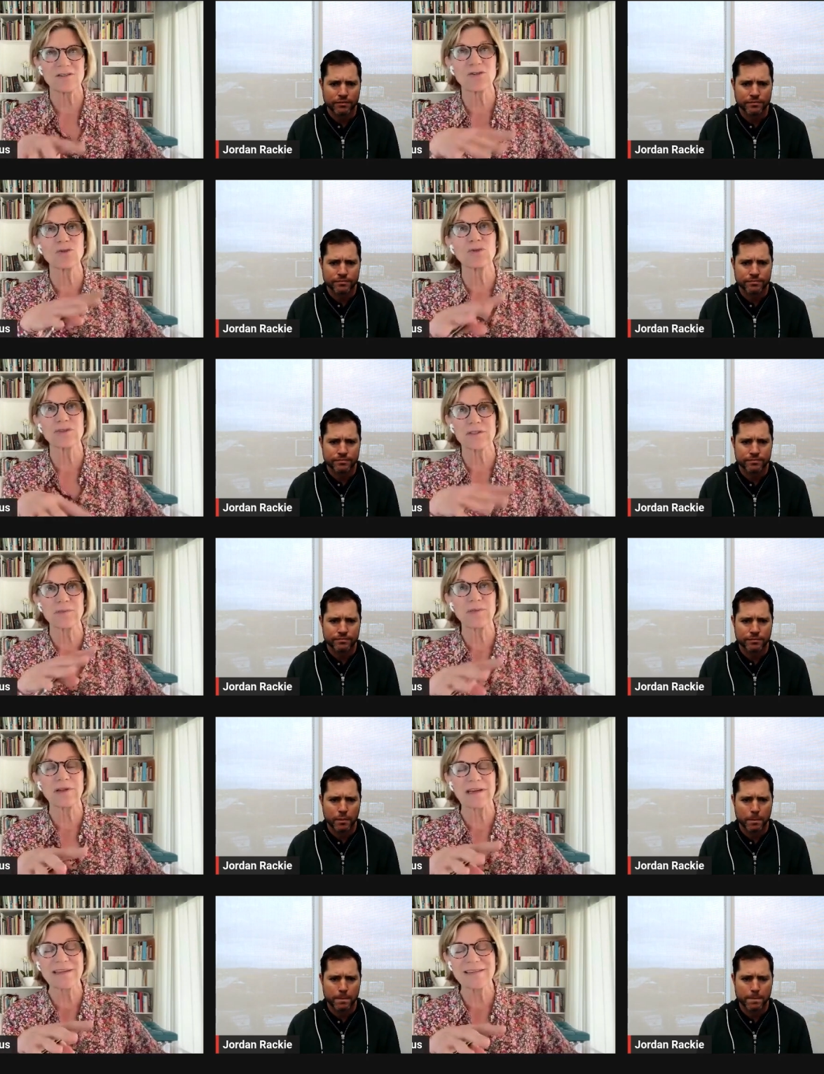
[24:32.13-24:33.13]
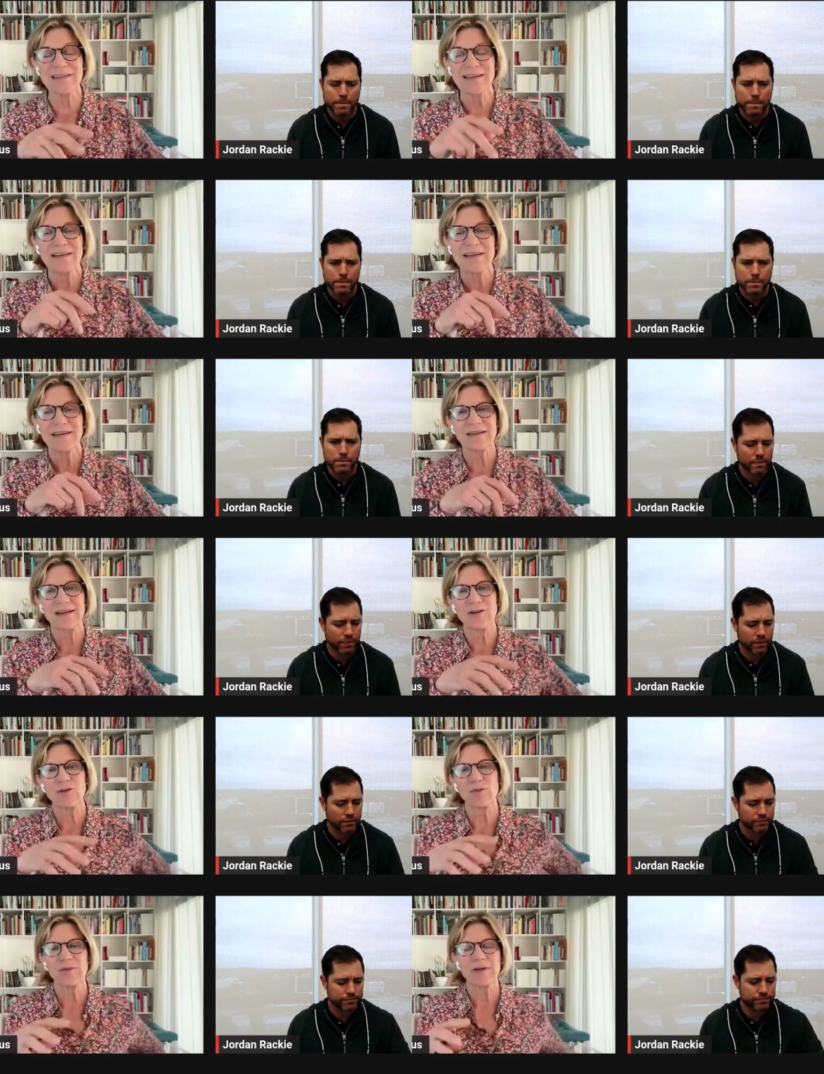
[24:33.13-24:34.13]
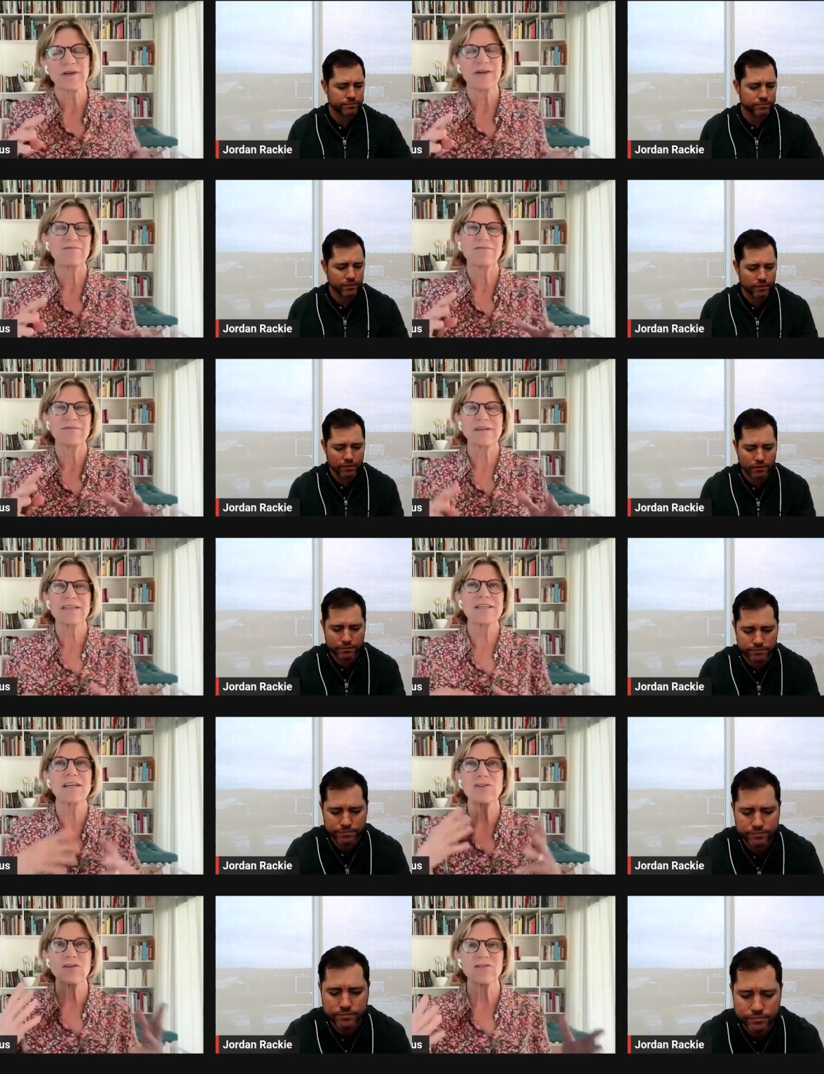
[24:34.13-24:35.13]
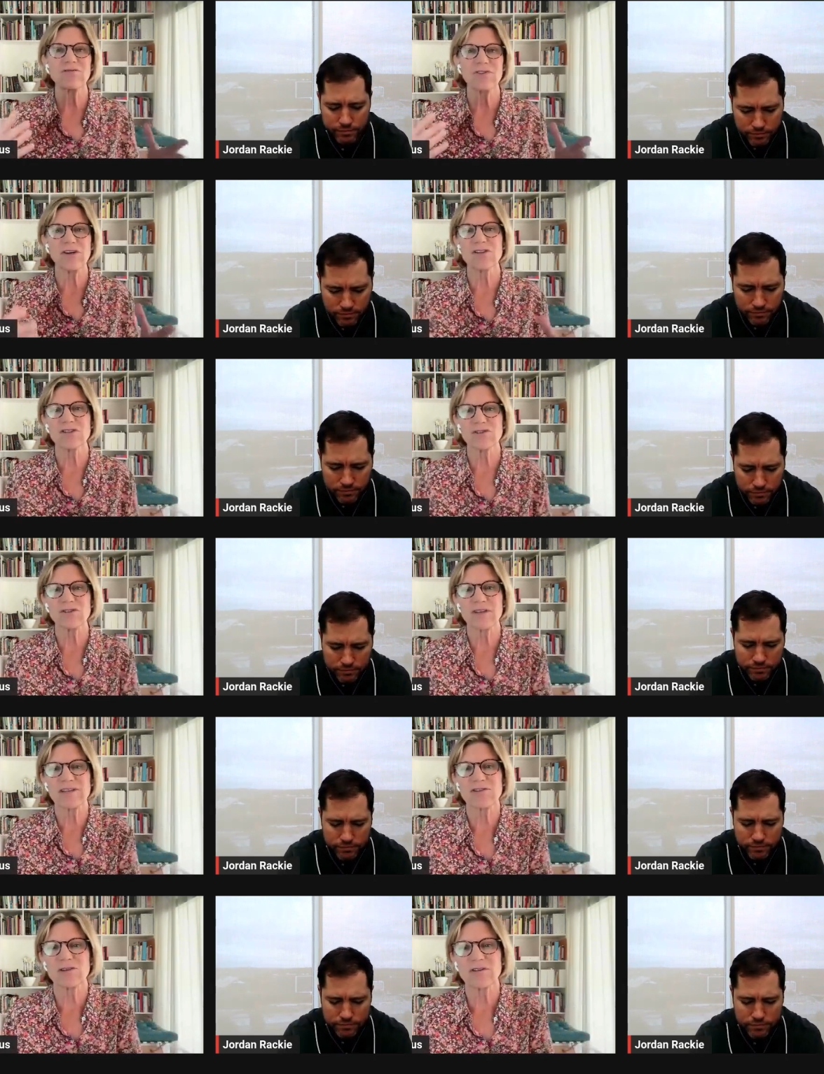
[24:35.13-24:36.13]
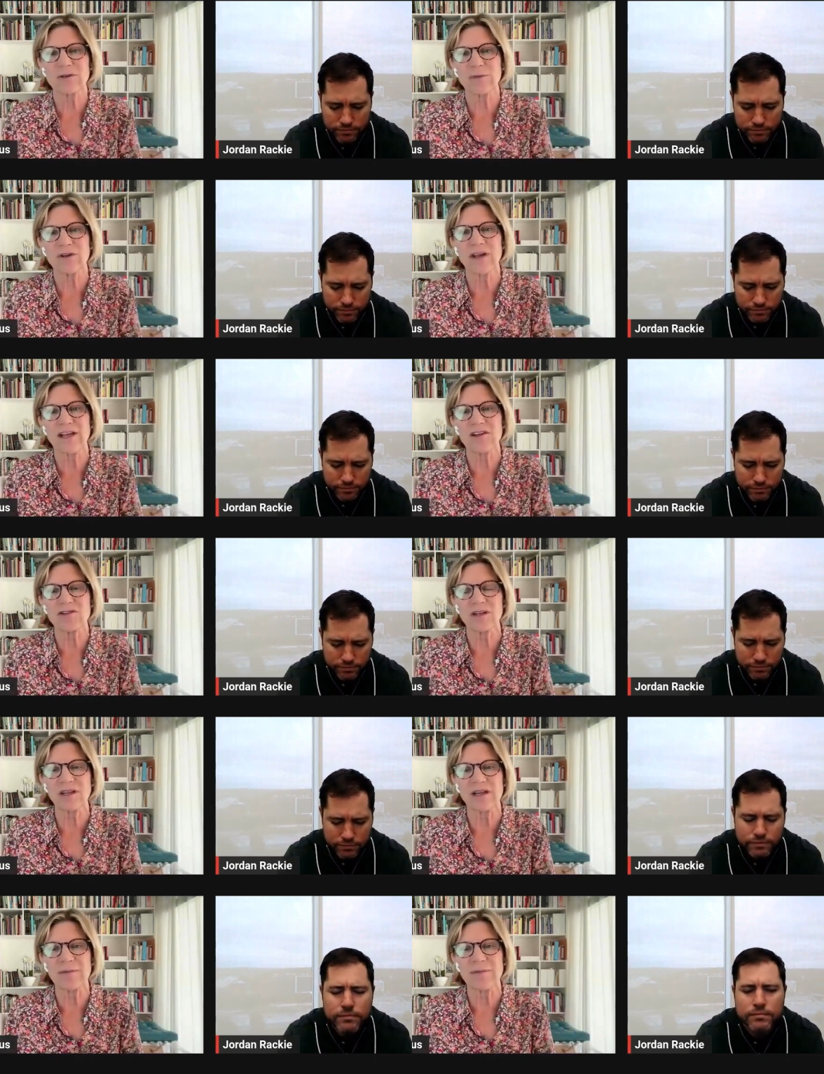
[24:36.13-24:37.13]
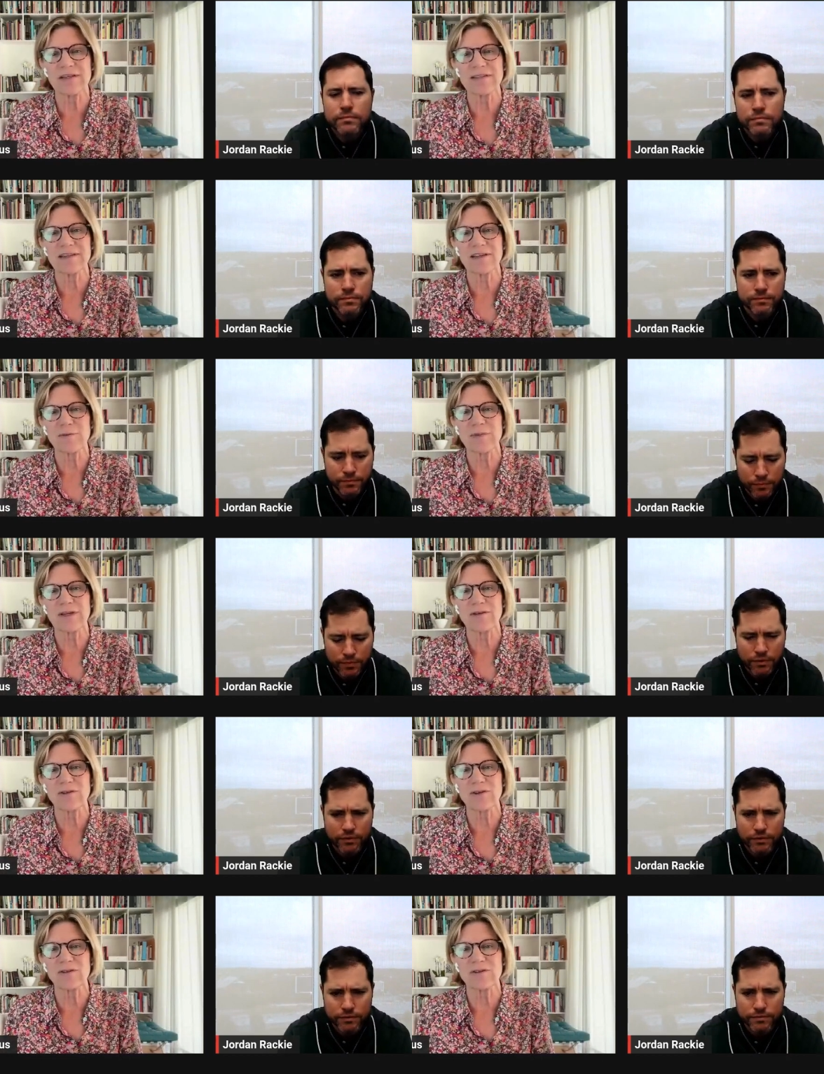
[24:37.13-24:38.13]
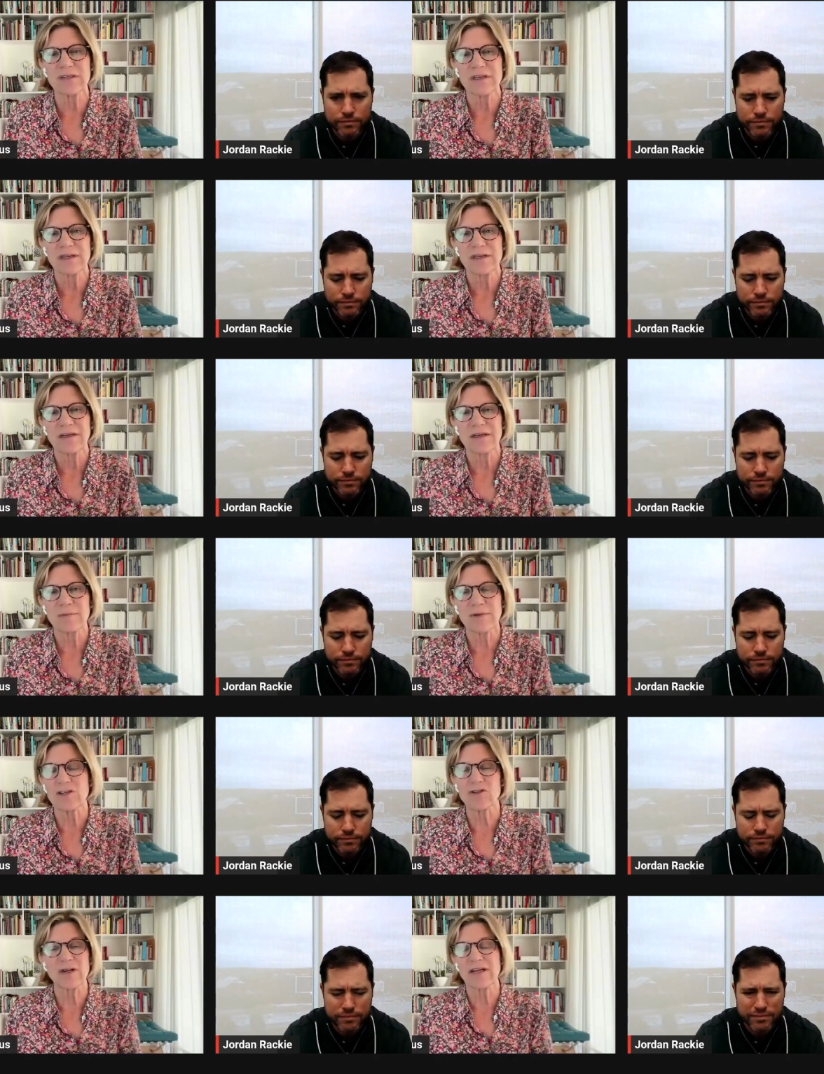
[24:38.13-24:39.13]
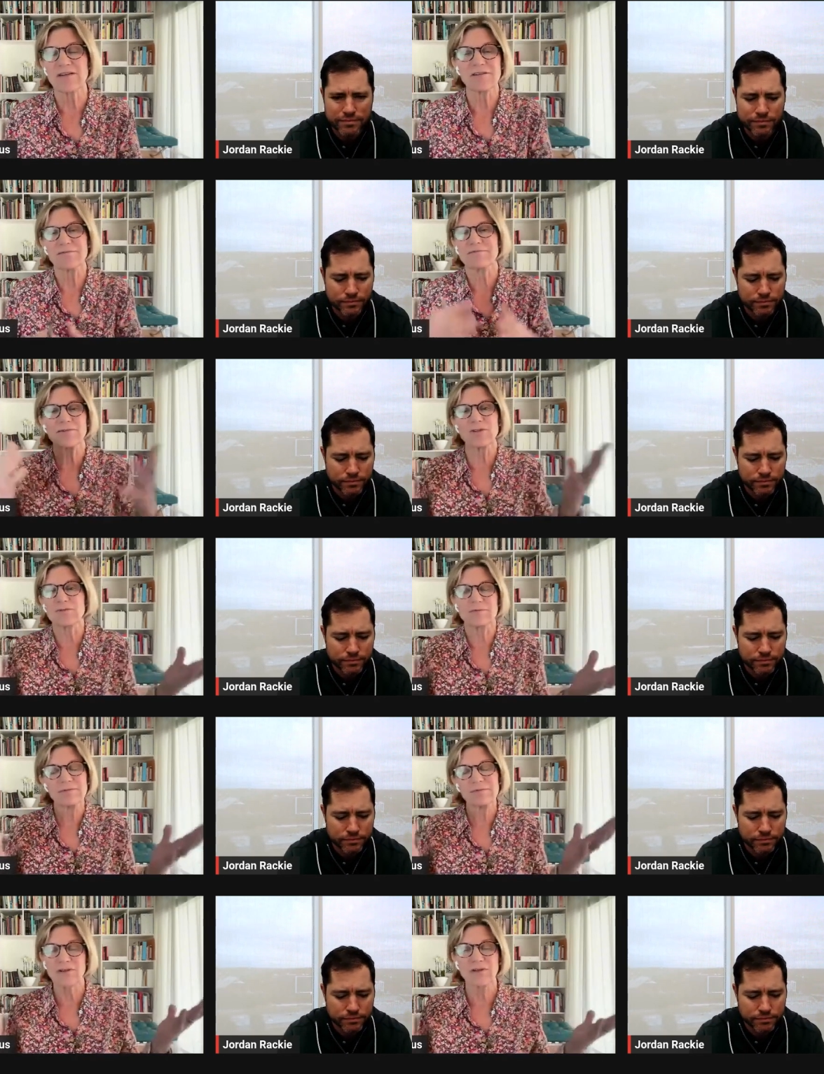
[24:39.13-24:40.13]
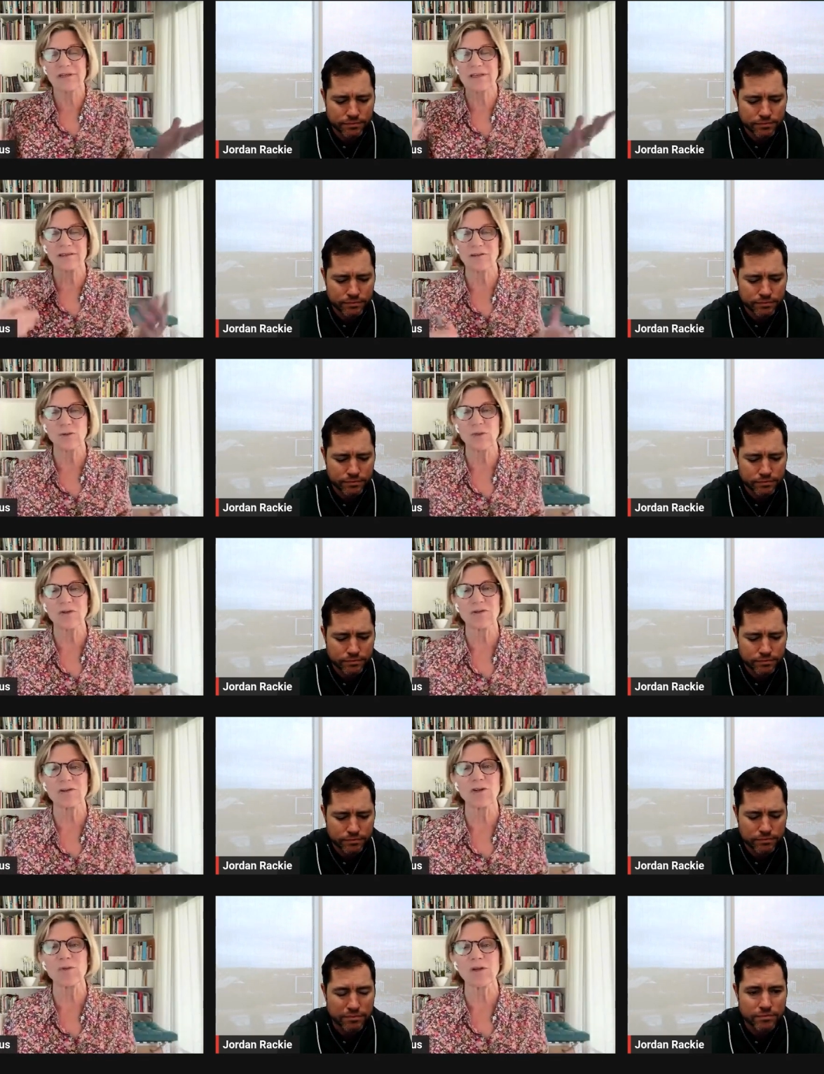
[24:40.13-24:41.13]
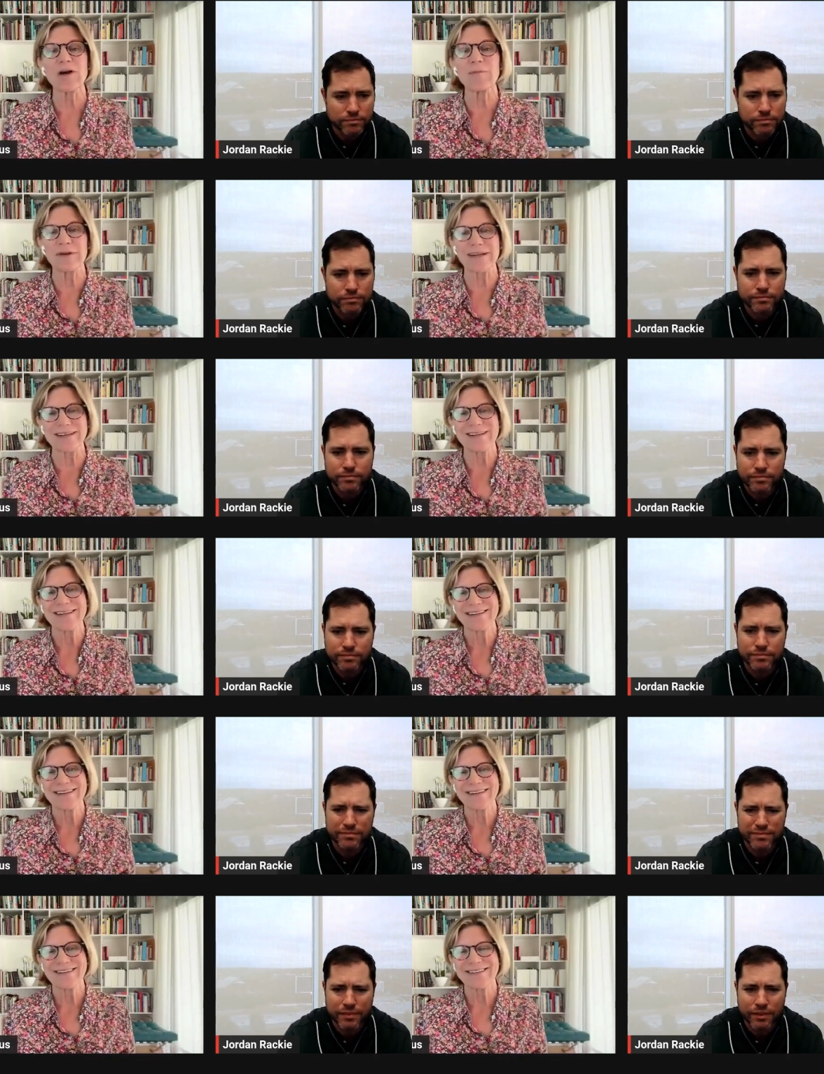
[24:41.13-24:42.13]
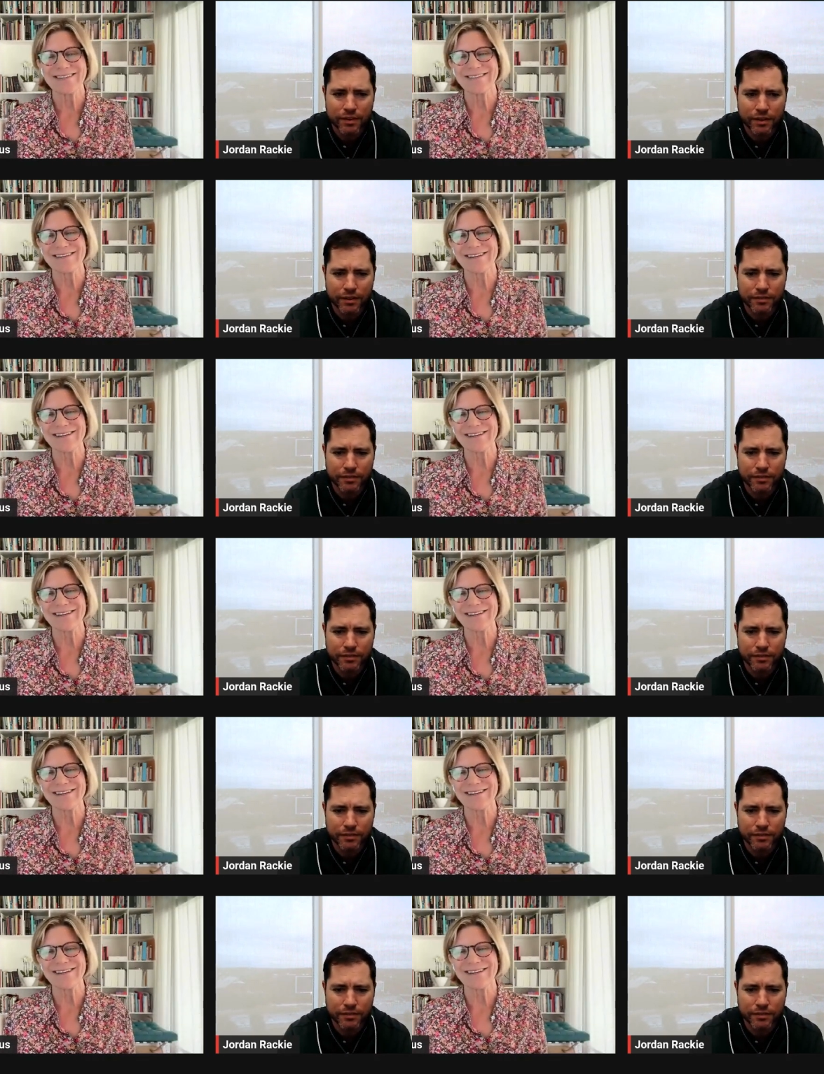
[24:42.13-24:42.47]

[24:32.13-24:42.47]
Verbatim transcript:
Speaker 1: and tools in place to help continue to foster that sort of communication alignment as the company grows um, because you're now you're literally a global global company uh, yeah.